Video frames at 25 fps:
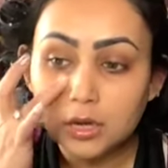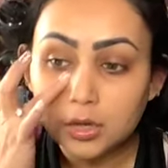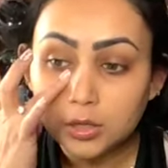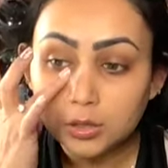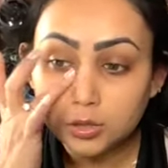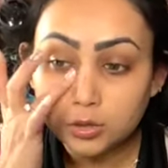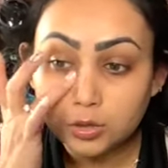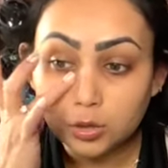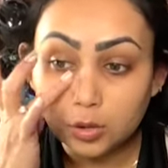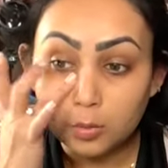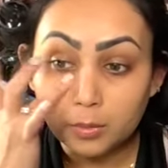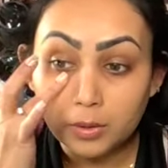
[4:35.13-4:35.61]

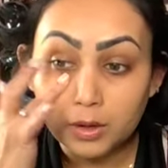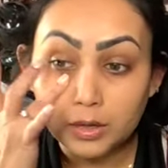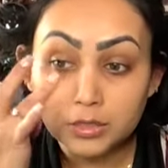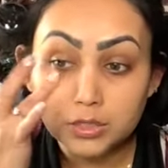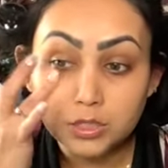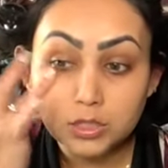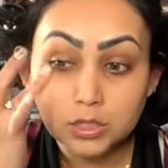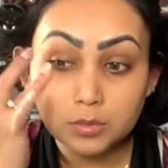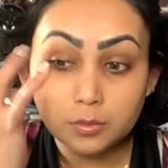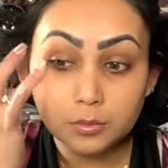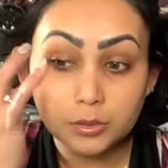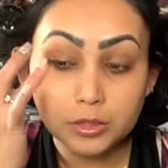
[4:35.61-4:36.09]
so
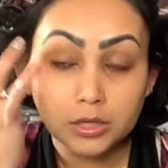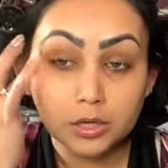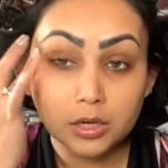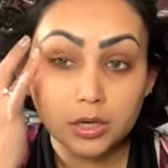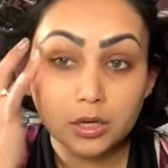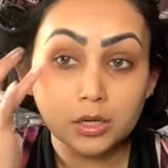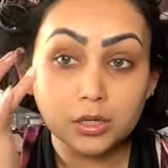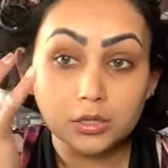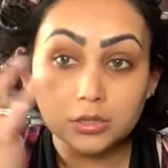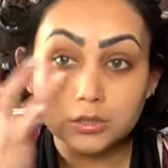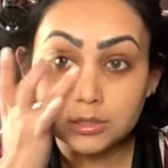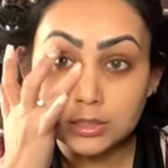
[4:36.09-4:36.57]
much
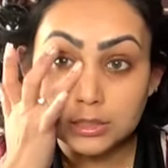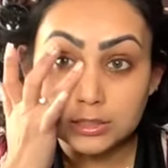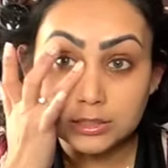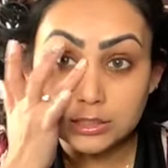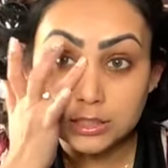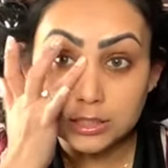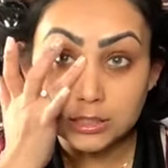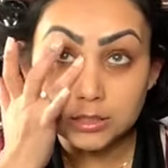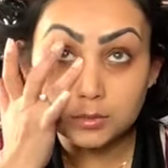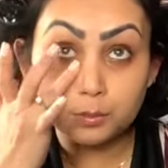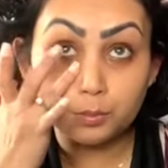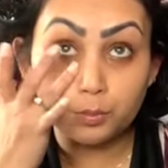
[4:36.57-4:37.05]
because it
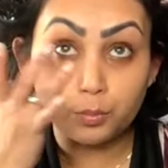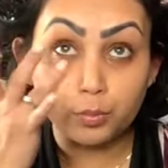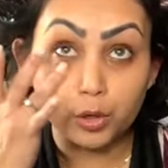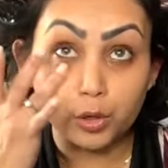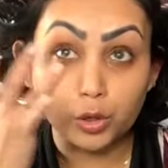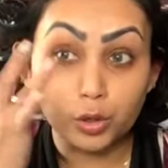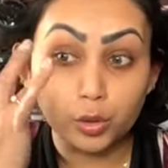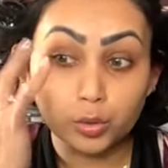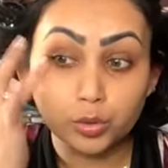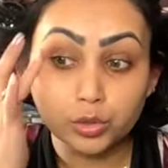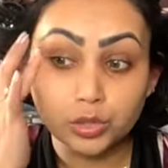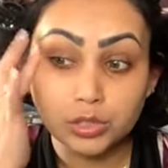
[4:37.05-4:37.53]
just
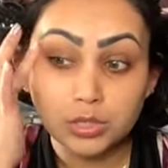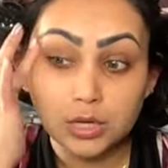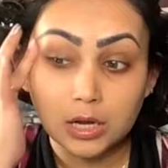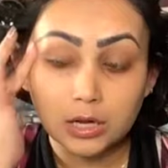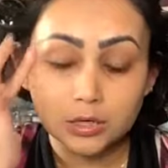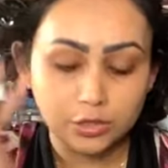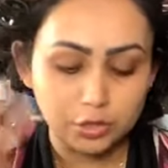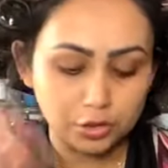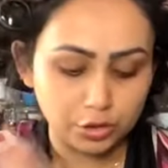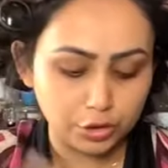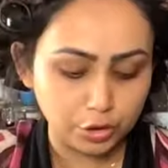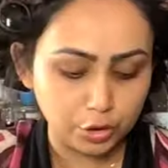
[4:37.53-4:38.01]
blurs
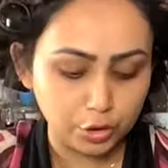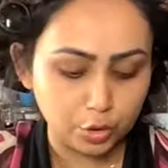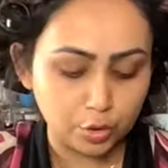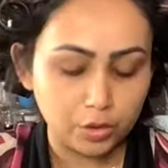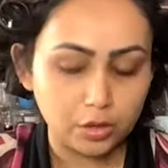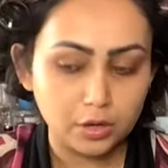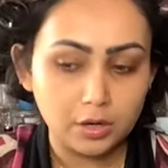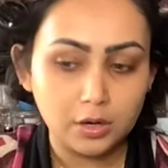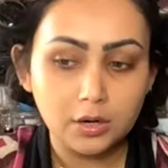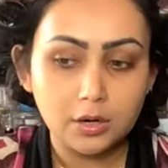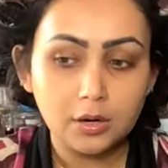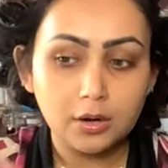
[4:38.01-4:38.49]
under
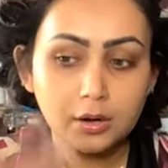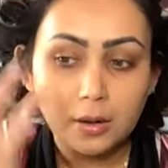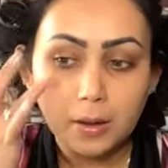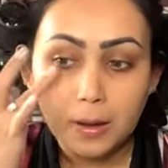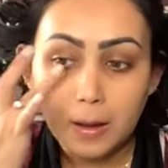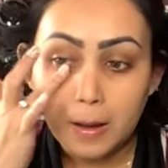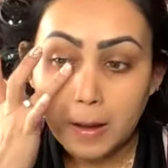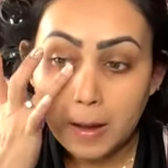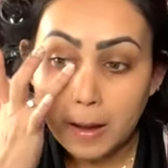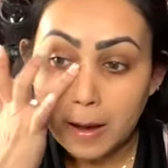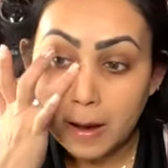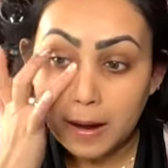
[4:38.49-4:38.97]
your
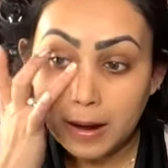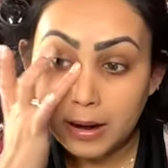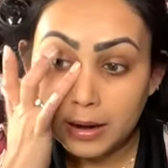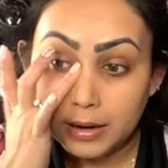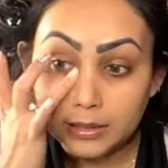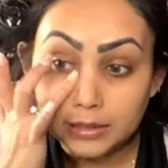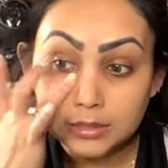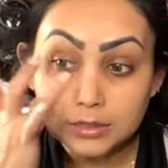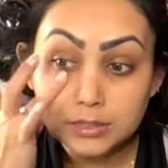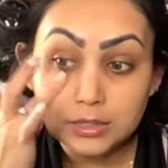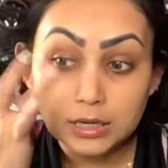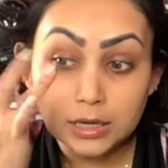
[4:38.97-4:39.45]

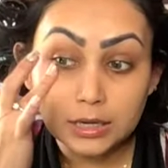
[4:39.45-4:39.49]
eyes.